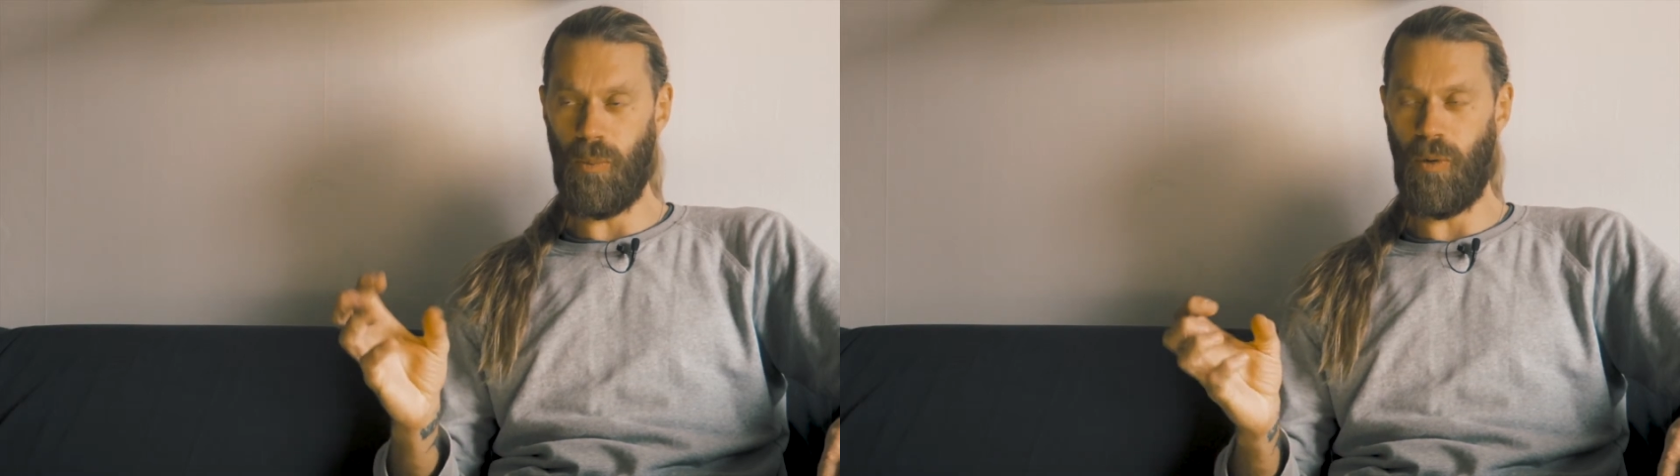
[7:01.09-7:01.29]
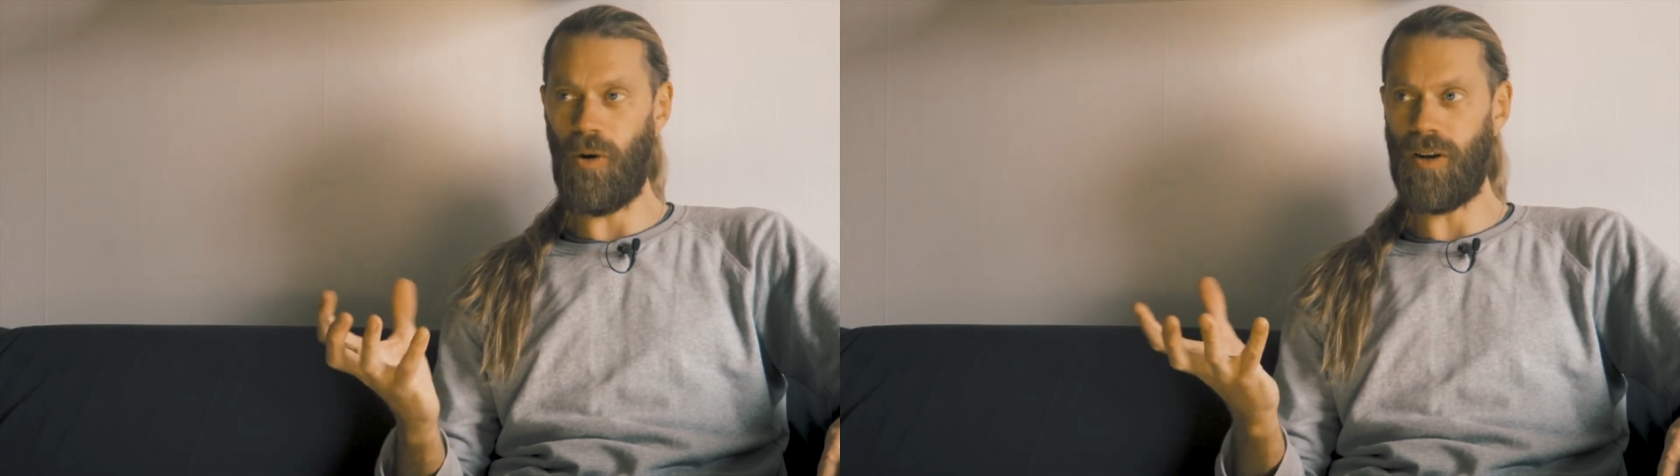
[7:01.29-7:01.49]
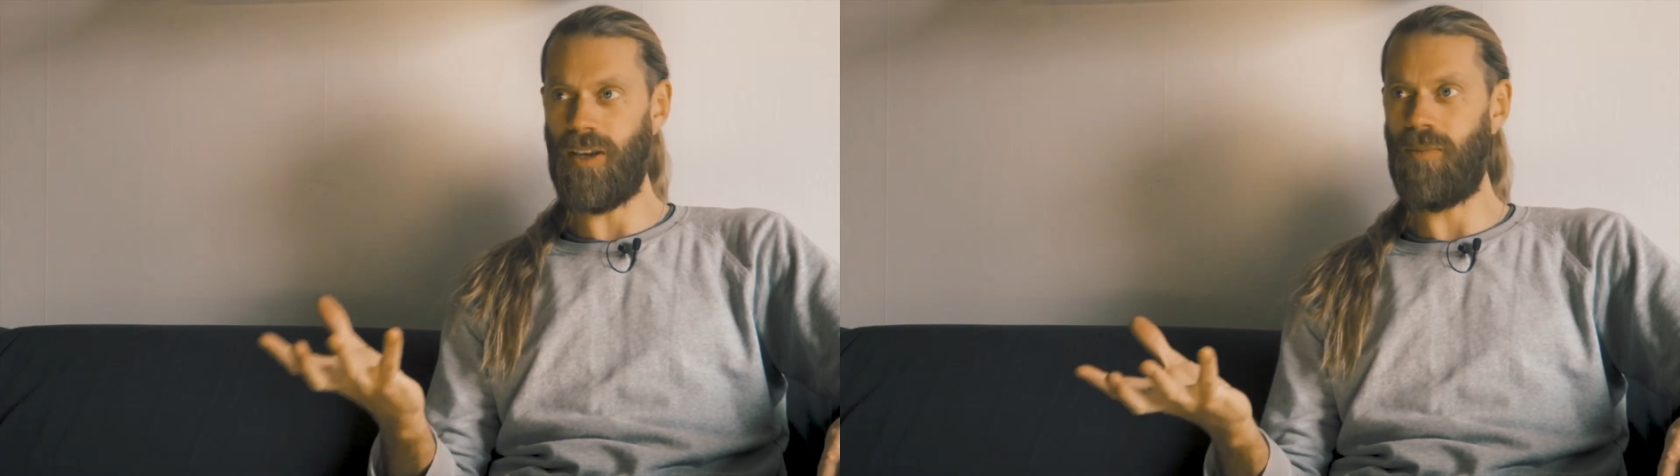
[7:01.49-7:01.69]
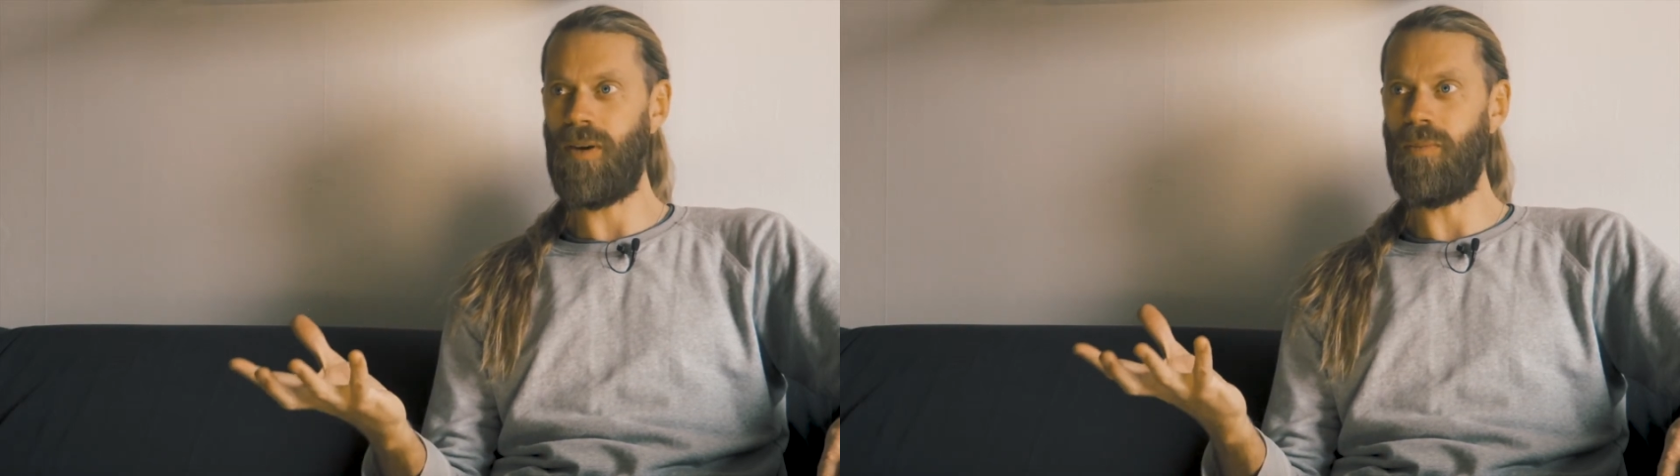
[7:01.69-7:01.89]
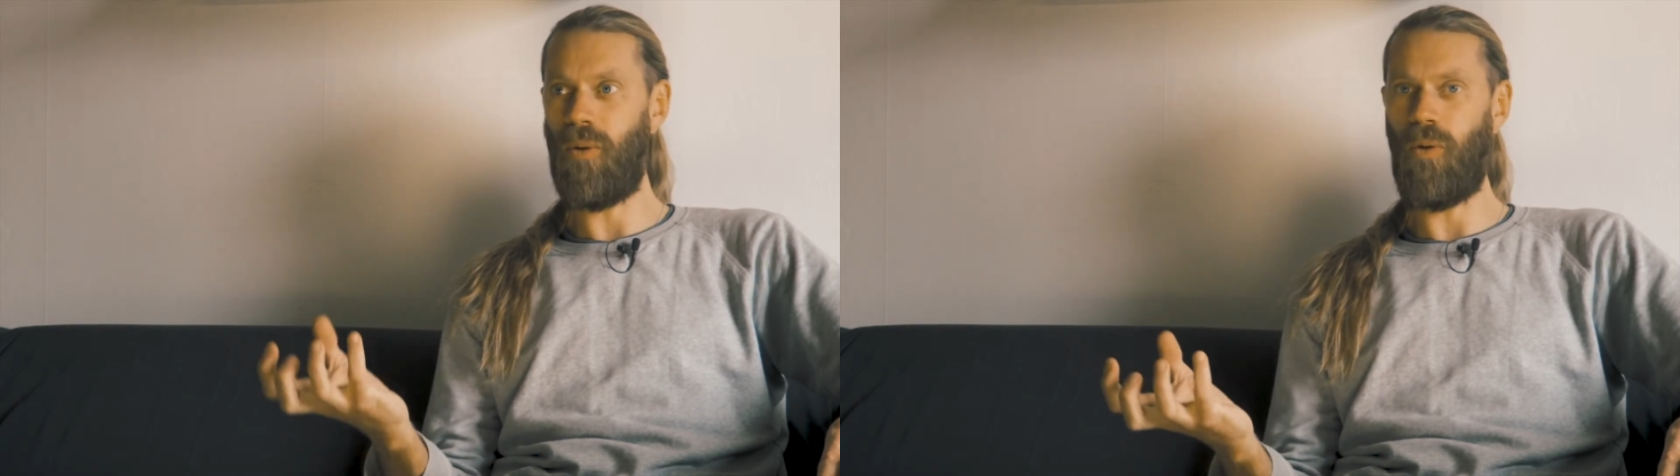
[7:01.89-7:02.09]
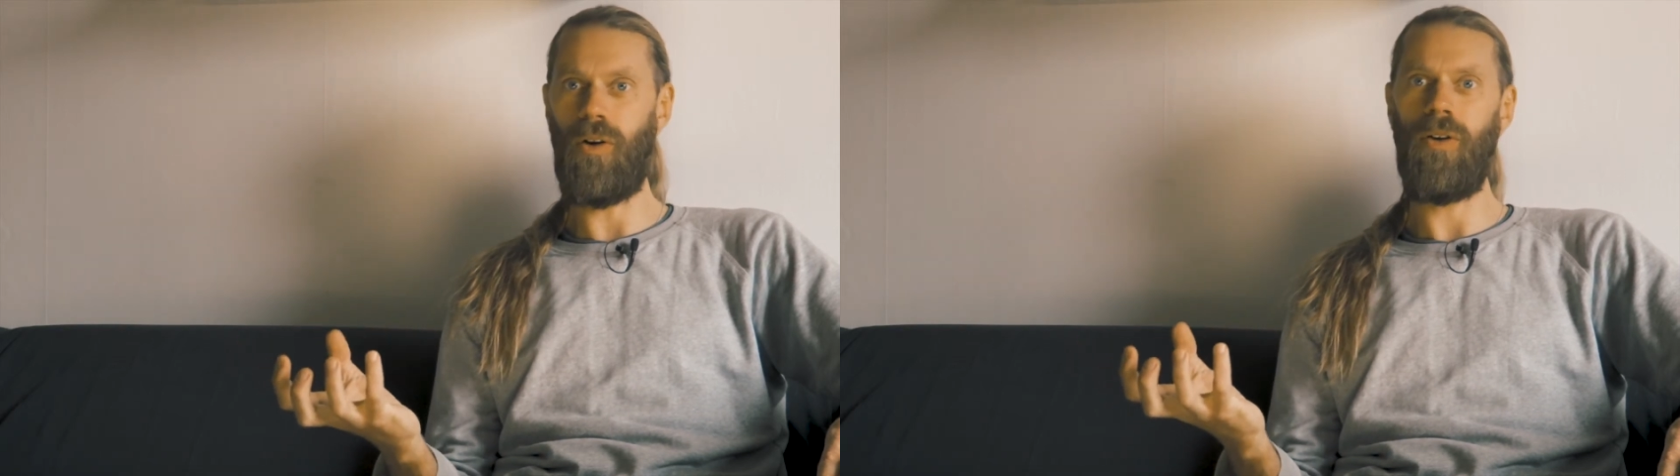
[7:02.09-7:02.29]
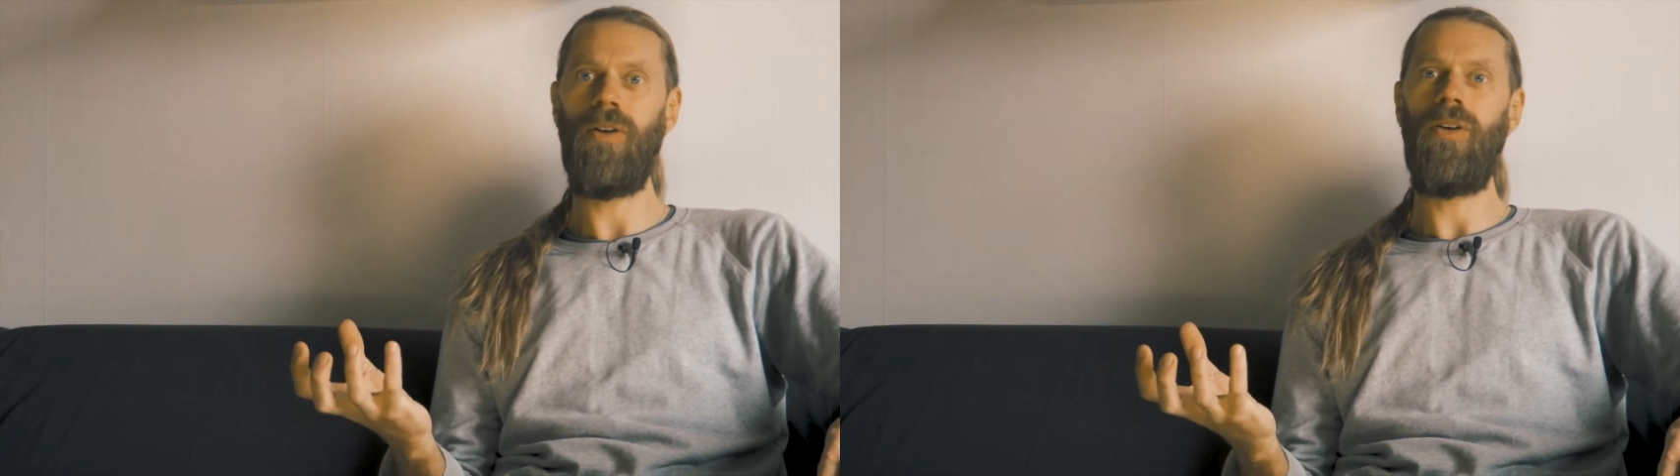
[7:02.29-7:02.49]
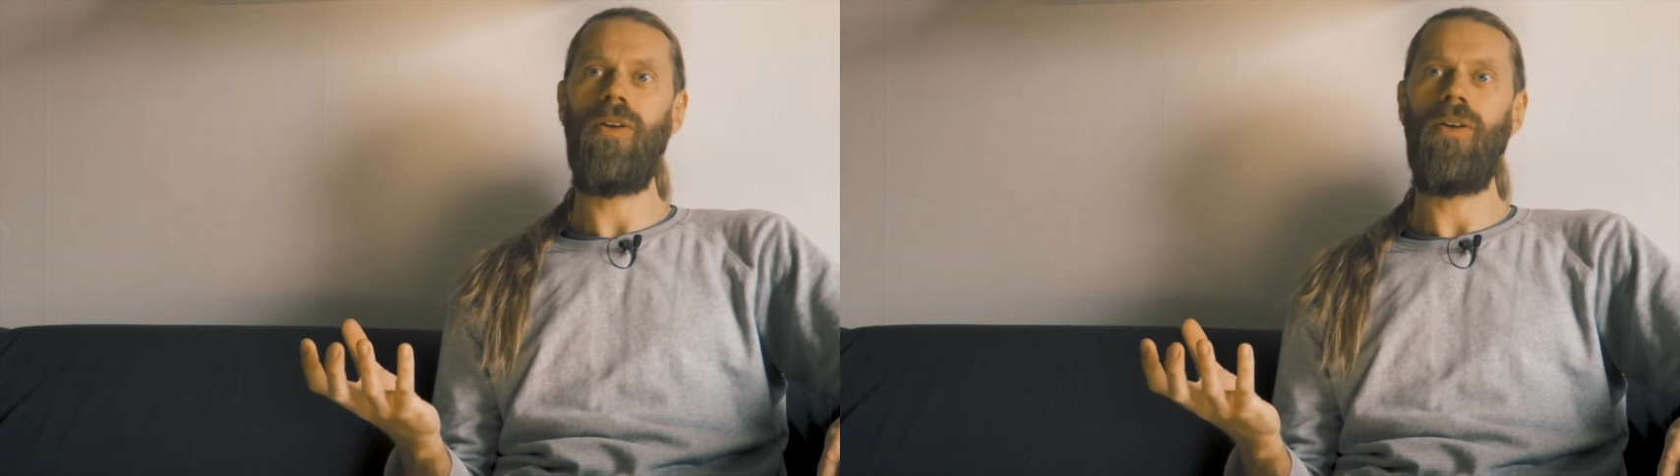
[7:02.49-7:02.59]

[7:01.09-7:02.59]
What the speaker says: more, give me more.